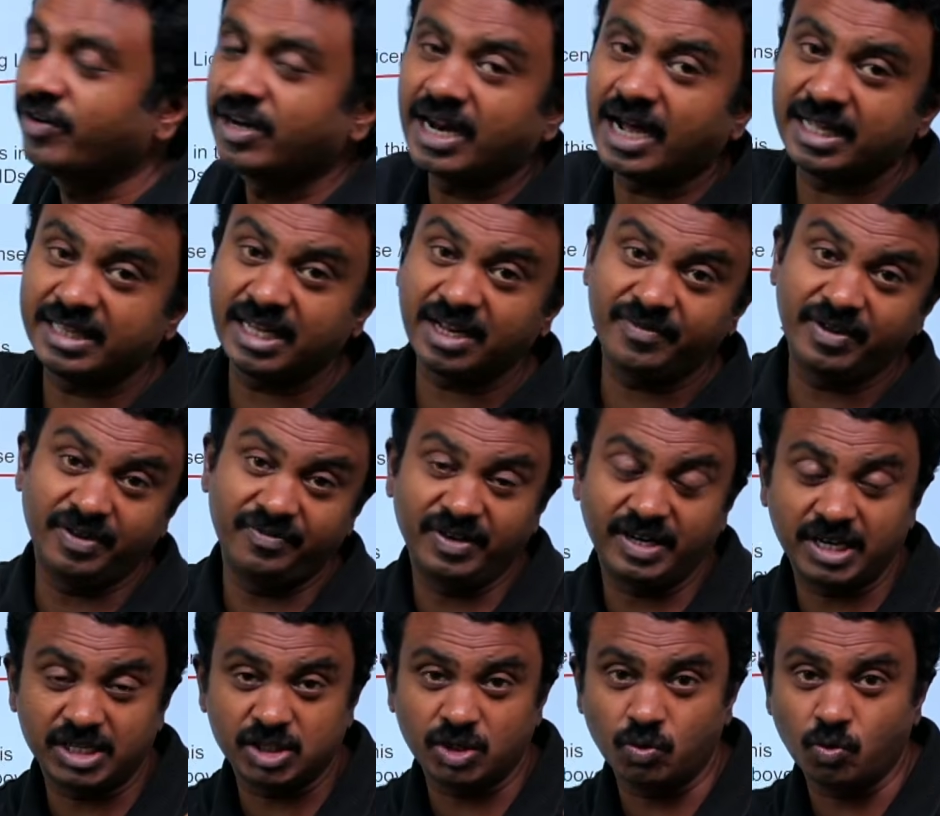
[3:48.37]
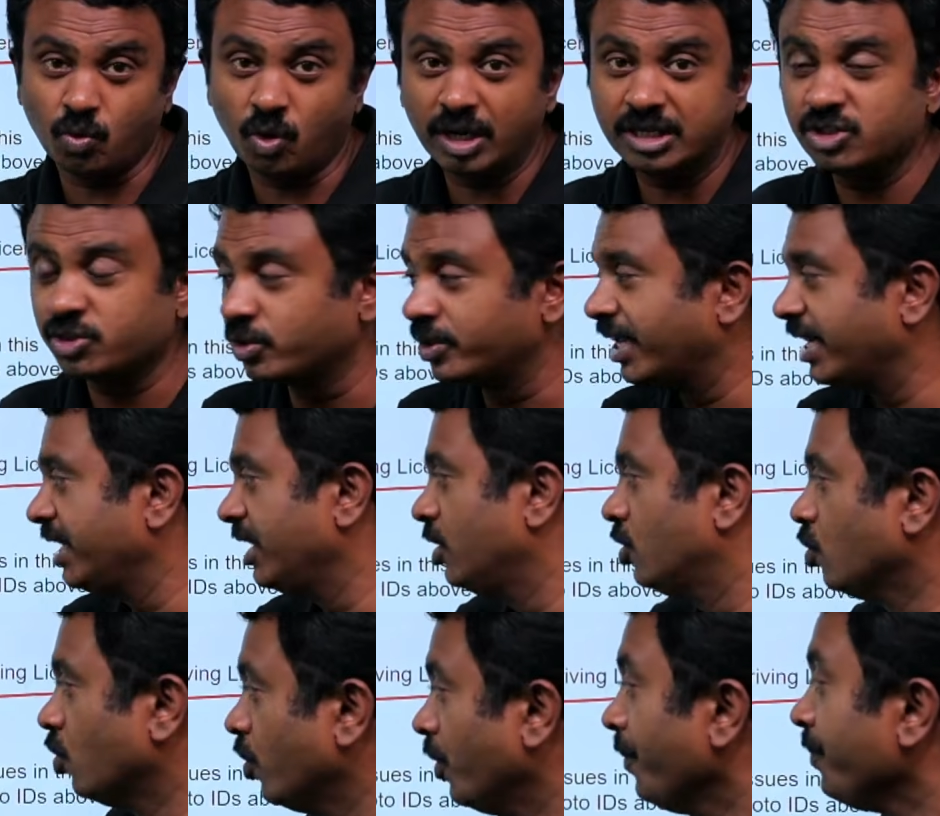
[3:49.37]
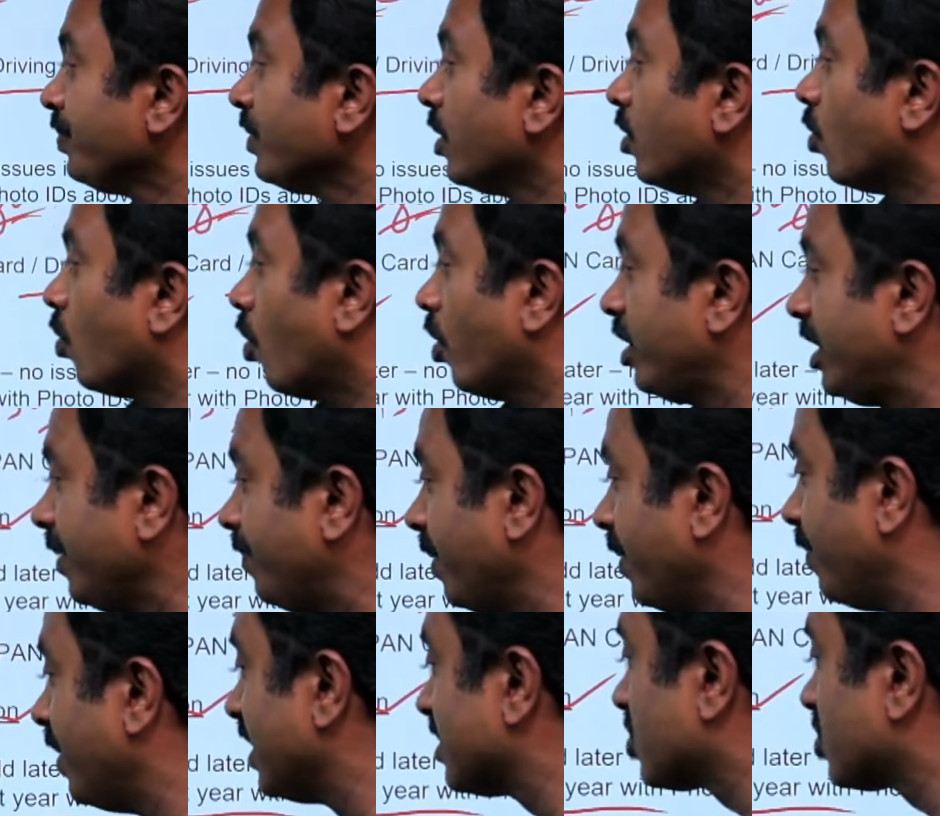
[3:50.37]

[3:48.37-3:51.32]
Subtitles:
Aadhaar verification. What should I do? OTP based